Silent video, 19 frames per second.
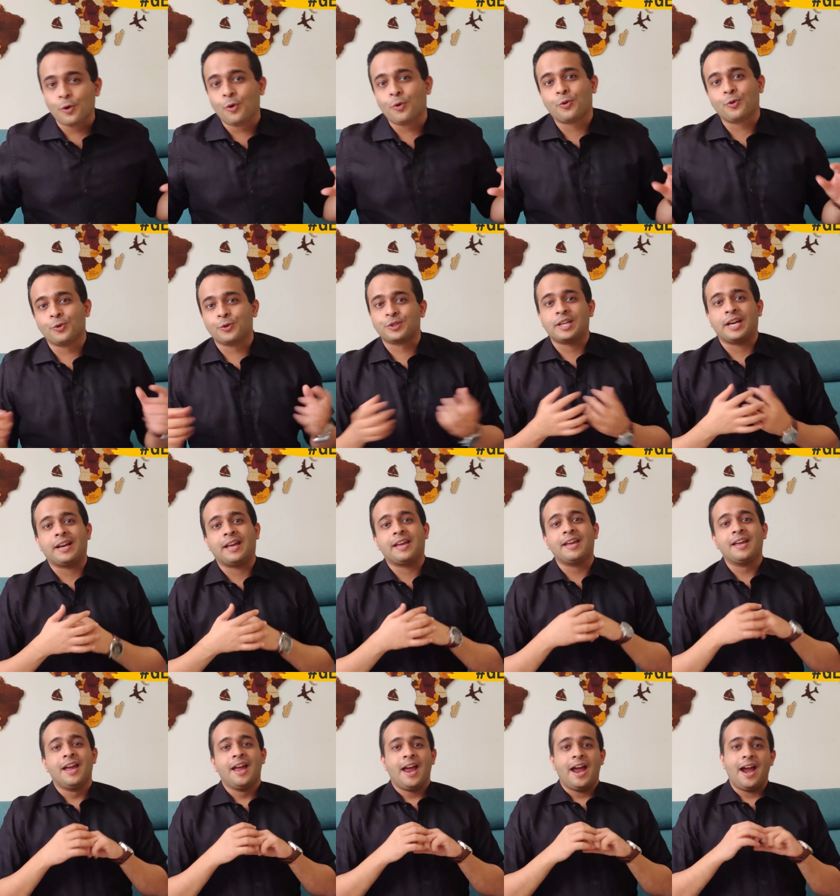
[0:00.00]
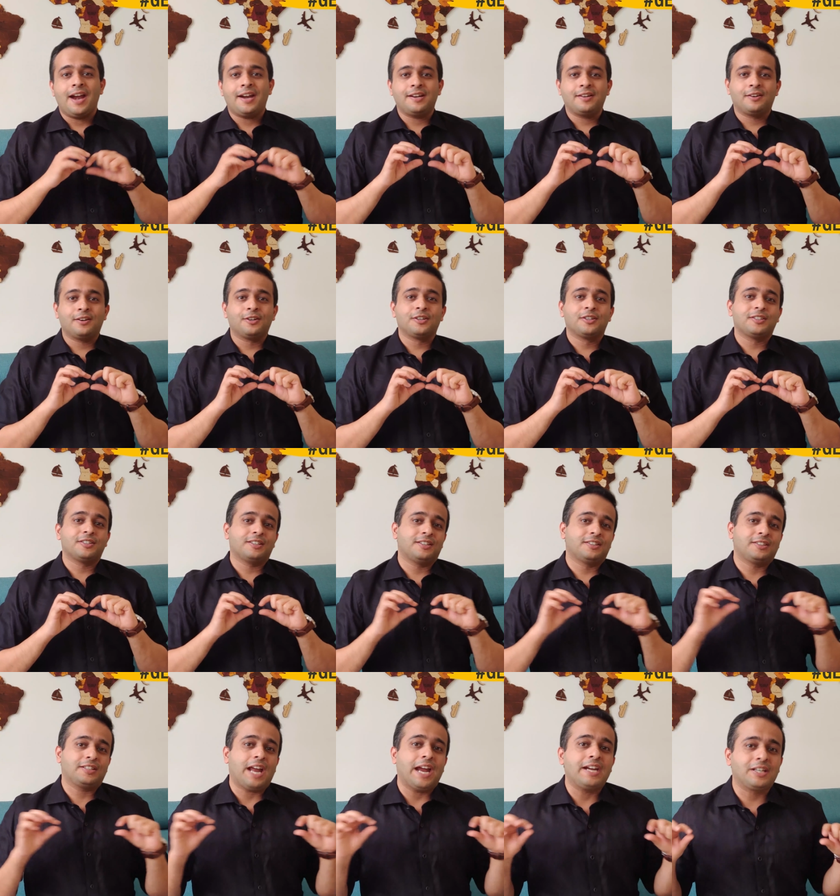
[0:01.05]
logos and I had
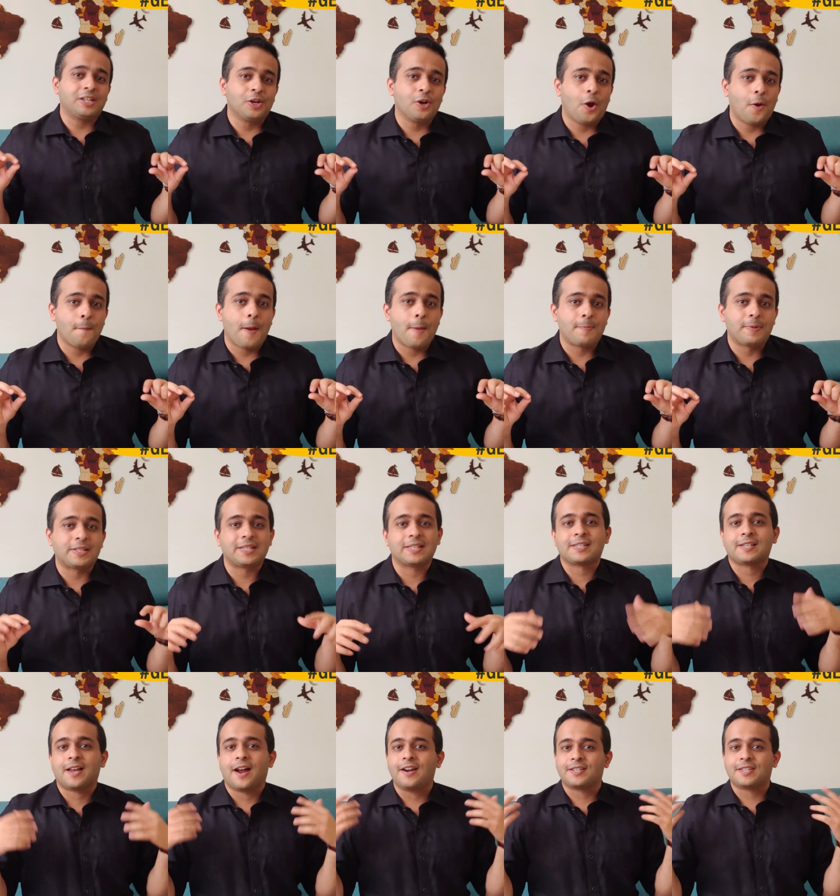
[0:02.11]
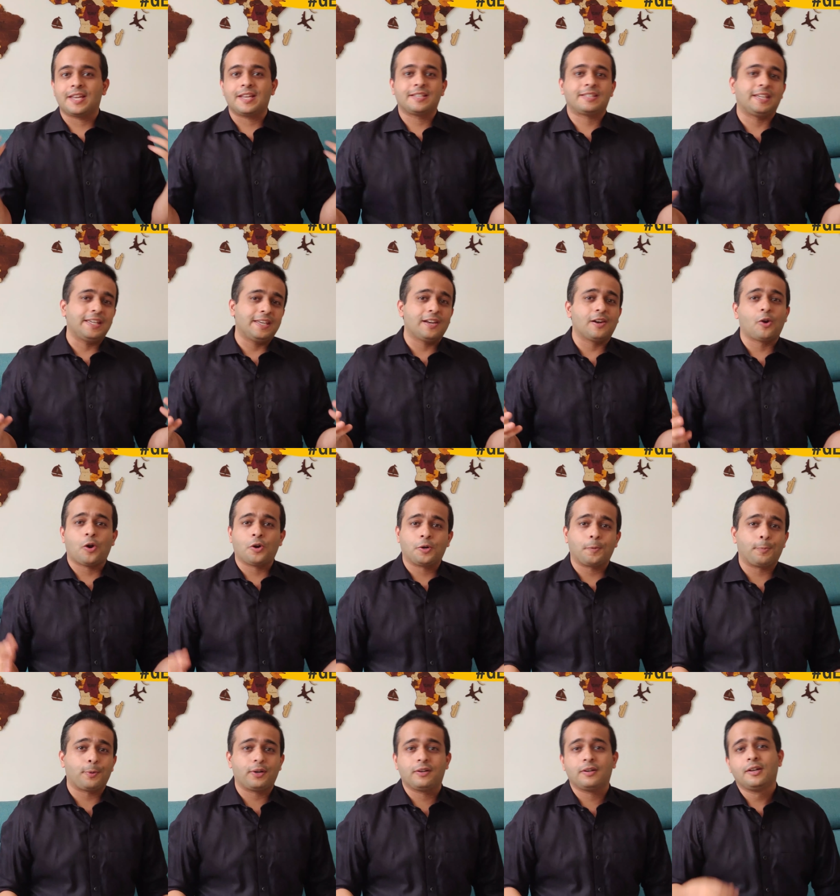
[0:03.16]
a title on my business card saying serial
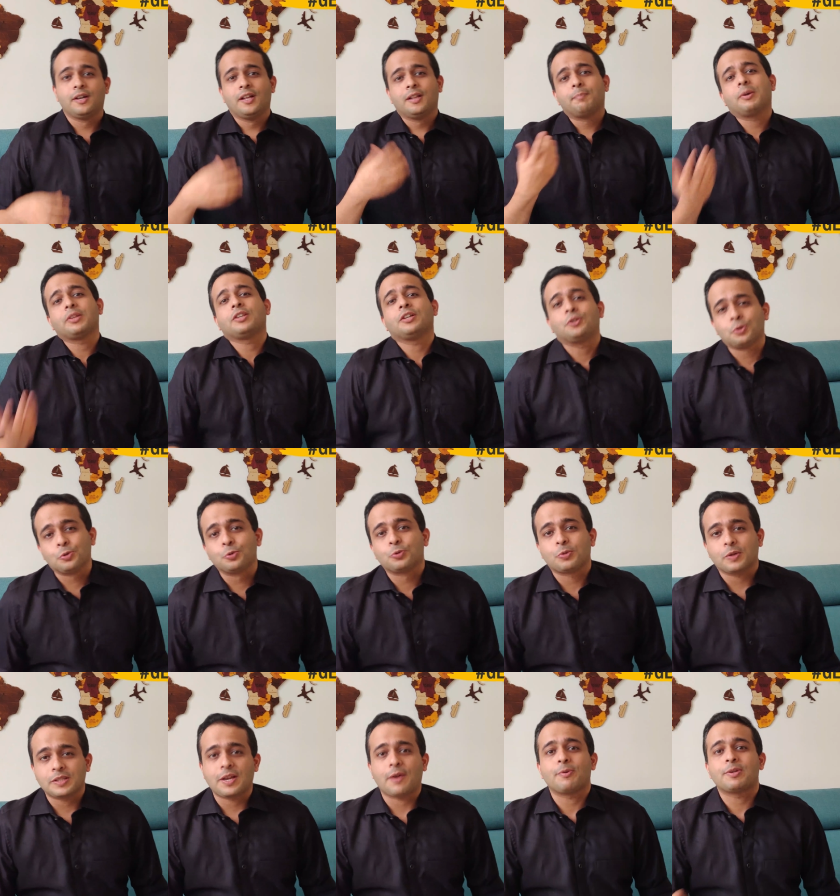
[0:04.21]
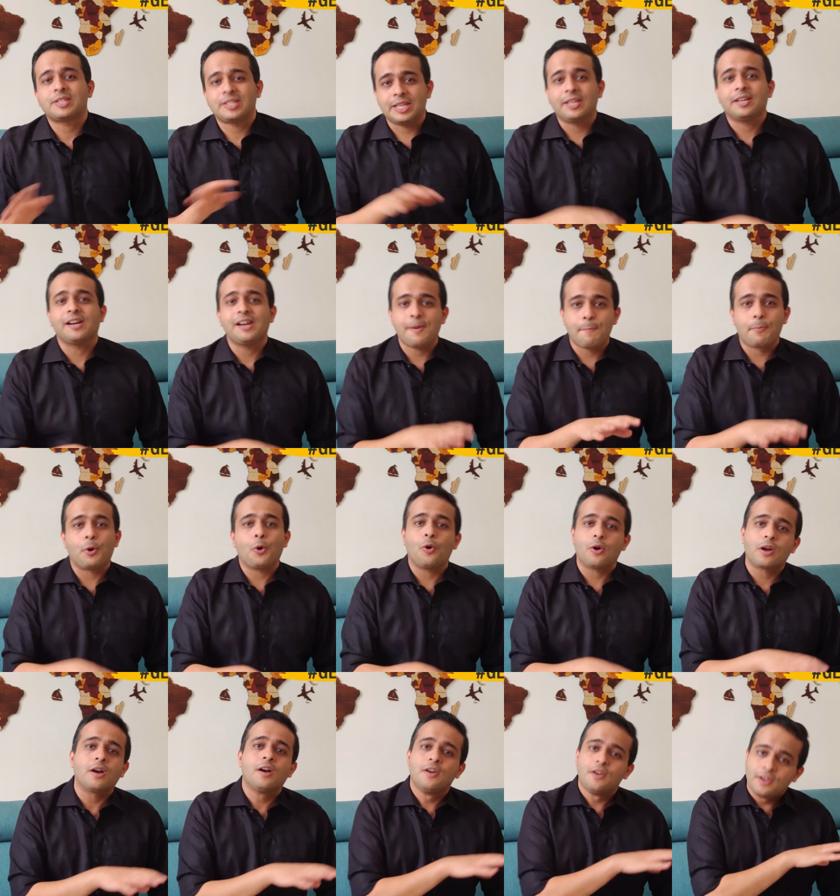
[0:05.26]
entrepreneur, but the truth was I was serially
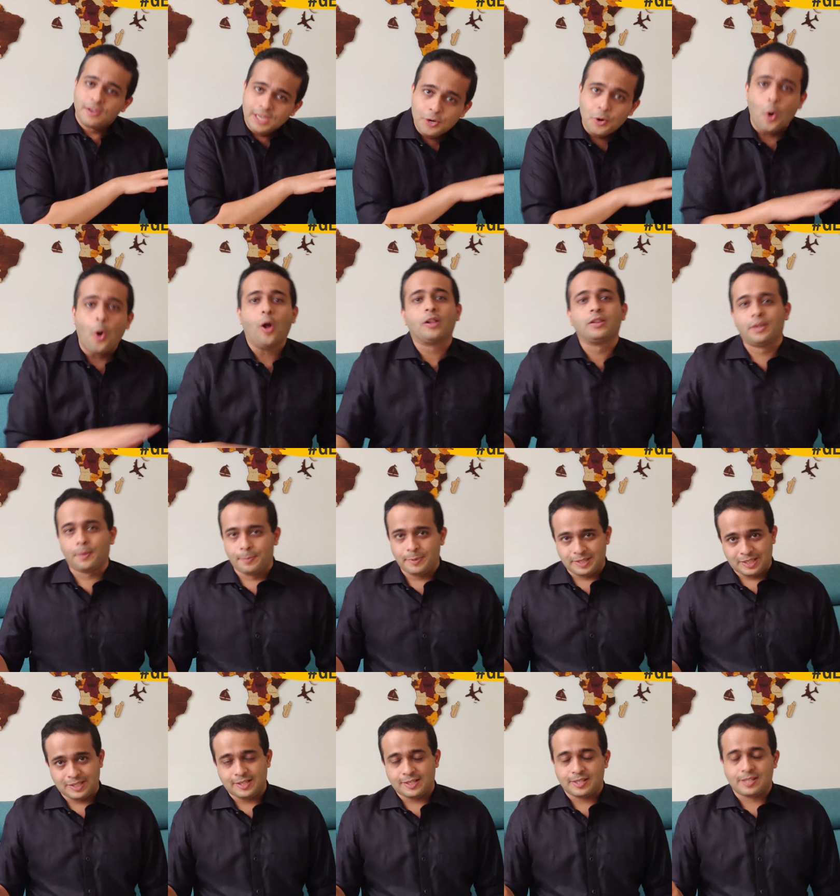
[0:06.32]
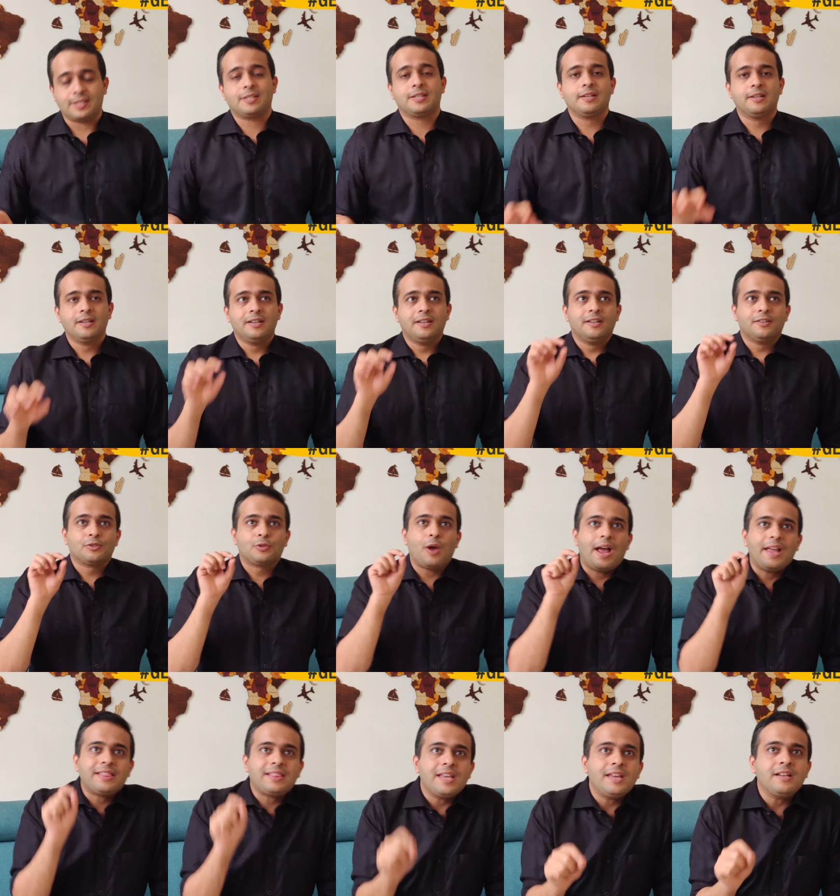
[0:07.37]
broke in all the businesses. So
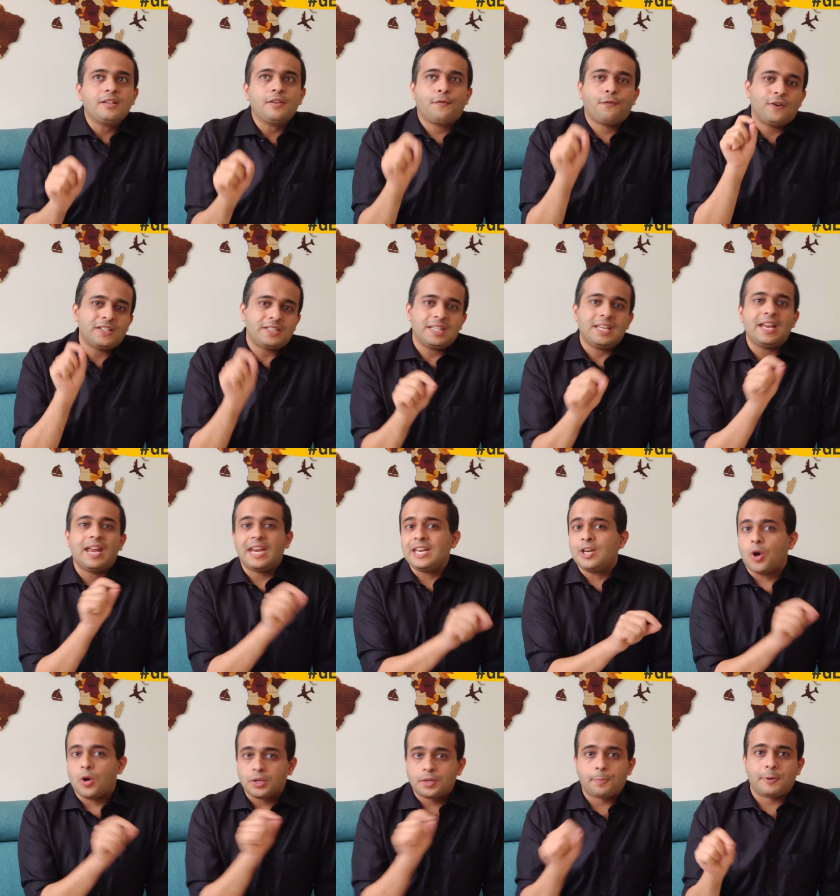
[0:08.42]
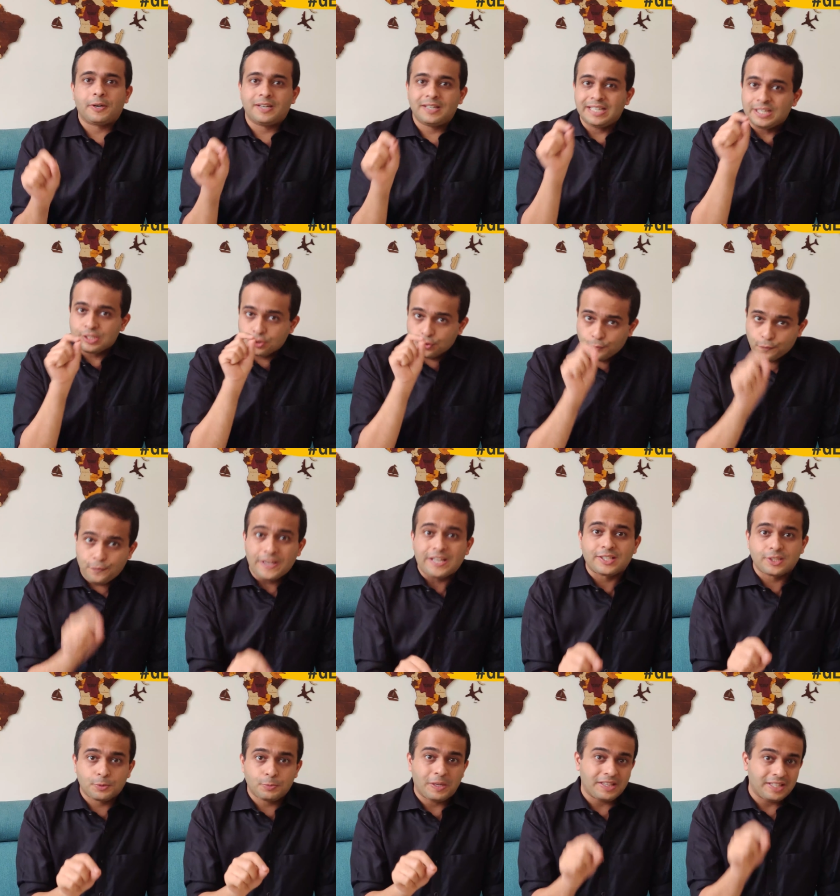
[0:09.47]
I think the first thing any entrepreneur needs to
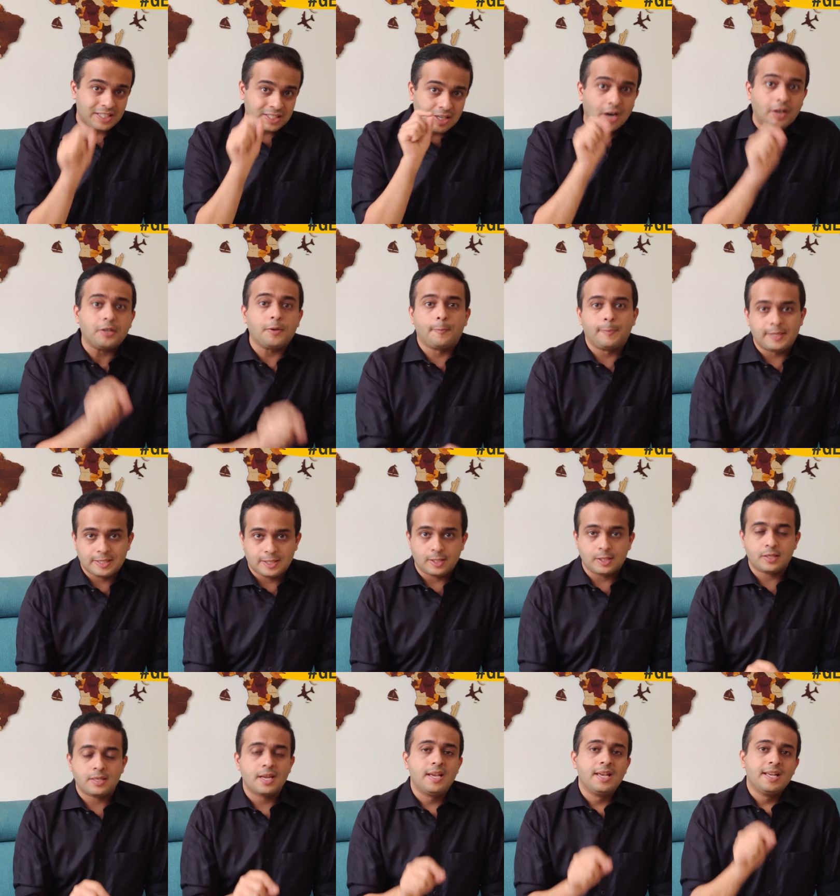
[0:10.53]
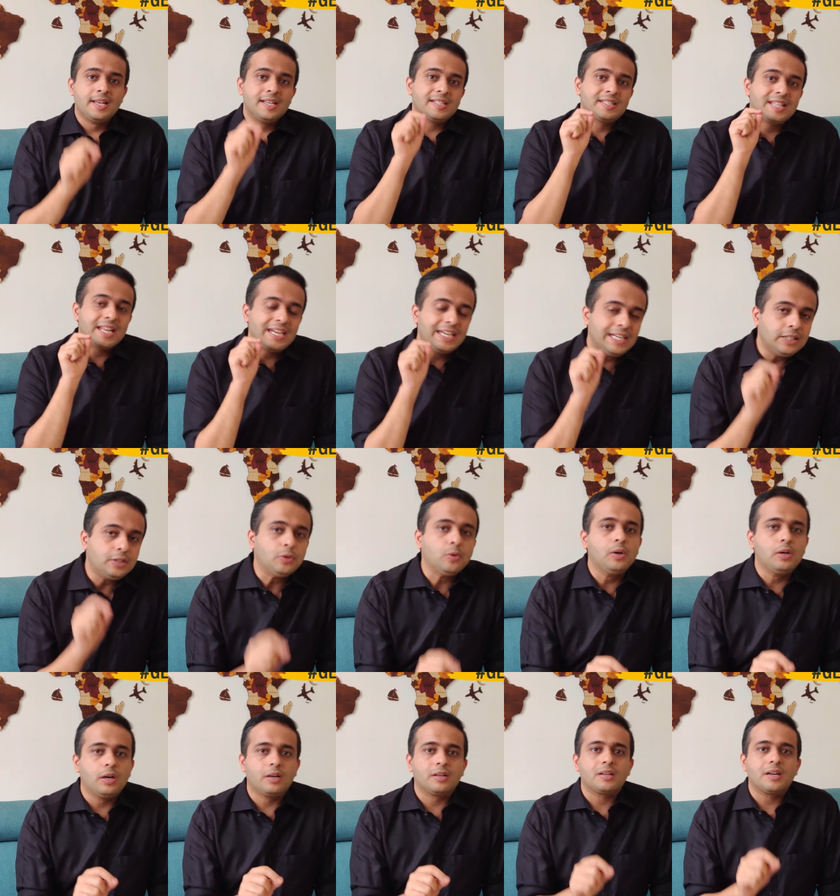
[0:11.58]
fix when they start a business is they need to
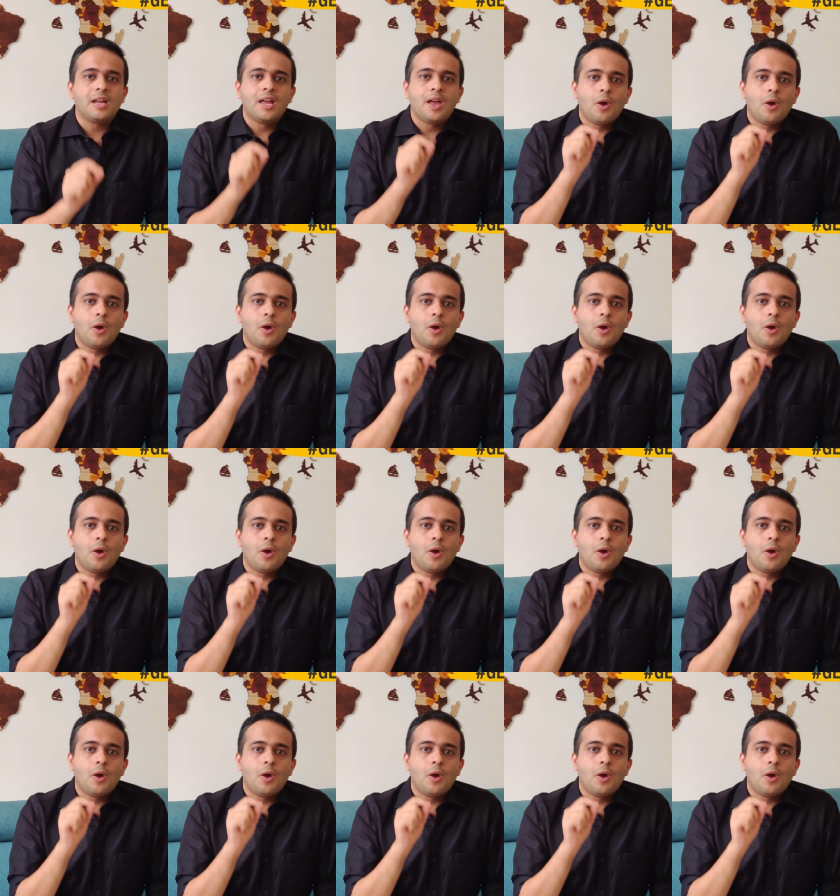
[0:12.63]
learn